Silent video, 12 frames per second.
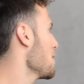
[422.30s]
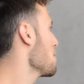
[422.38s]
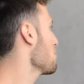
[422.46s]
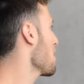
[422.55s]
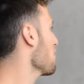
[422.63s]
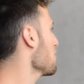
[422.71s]

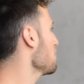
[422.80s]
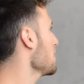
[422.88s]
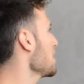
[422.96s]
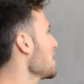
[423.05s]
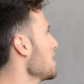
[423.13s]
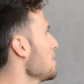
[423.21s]

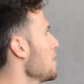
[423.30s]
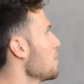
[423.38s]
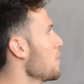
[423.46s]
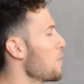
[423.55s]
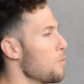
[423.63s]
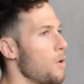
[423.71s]
preferably
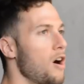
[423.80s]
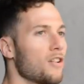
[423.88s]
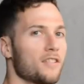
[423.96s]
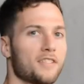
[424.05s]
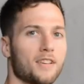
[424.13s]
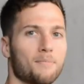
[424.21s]
with a wall
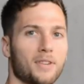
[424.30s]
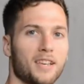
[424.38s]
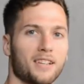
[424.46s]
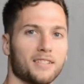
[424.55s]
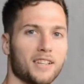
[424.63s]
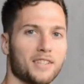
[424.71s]
or something,
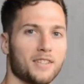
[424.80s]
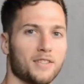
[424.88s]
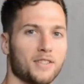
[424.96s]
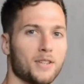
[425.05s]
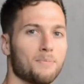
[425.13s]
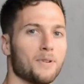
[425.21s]
unless you're
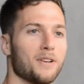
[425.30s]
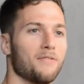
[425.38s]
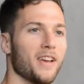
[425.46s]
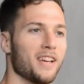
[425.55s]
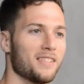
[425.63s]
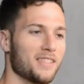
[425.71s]
super
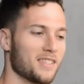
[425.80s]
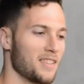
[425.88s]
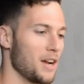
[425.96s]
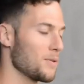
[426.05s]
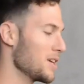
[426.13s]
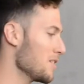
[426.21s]
advanced.
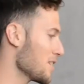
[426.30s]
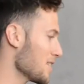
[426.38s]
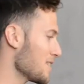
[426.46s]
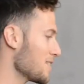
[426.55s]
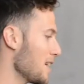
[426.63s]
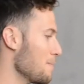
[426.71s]
That way you can
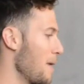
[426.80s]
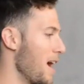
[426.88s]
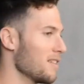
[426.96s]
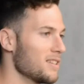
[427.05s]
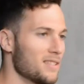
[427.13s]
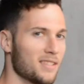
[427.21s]
stay
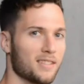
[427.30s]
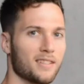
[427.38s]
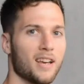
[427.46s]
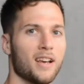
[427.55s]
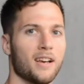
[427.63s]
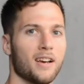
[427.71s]
balanced.
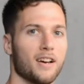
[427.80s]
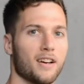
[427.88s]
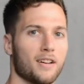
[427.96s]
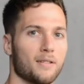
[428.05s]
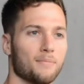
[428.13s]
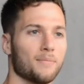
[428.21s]

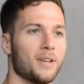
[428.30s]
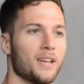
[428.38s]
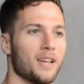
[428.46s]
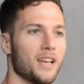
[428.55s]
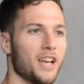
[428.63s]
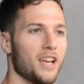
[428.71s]

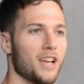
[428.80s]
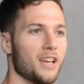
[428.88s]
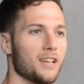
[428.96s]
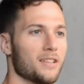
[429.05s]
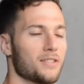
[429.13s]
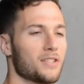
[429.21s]

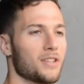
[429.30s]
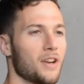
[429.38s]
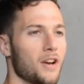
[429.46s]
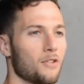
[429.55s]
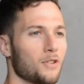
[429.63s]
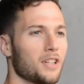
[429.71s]
And
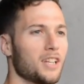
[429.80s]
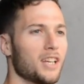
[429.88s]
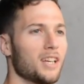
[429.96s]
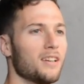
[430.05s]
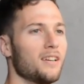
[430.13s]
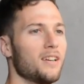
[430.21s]

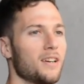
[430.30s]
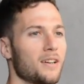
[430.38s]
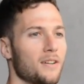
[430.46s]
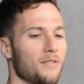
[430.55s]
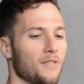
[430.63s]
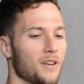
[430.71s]
really,
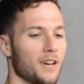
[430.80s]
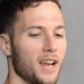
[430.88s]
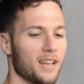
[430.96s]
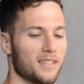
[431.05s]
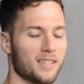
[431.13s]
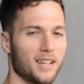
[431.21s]
for
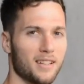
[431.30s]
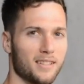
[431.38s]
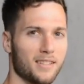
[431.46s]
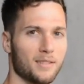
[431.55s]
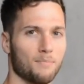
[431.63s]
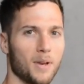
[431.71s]

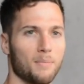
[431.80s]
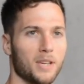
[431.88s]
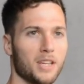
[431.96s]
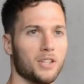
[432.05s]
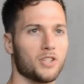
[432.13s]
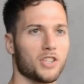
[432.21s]
handstands, maybe
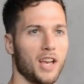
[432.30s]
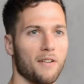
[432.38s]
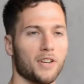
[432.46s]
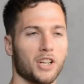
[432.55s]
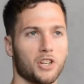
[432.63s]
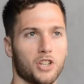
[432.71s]
you just have
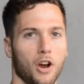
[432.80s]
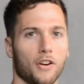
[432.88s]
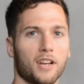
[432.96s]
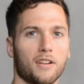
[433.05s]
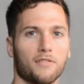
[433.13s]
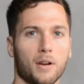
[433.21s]
like a
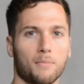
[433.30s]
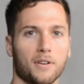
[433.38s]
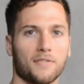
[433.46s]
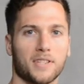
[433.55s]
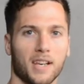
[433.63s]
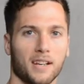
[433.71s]
target of number
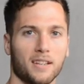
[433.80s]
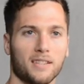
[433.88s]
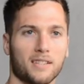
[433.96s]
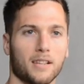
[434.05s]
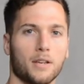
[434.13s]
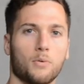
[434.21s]
of
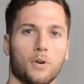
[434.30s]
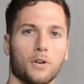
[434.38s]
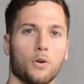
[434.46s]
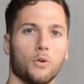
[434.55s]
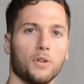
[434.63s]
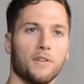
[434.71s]
seconds that you want to
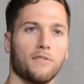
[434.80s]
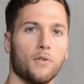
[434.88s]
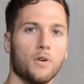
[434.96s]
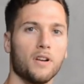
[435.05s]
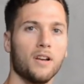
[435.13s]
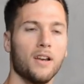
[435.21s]
hold it
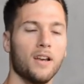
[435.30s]
for.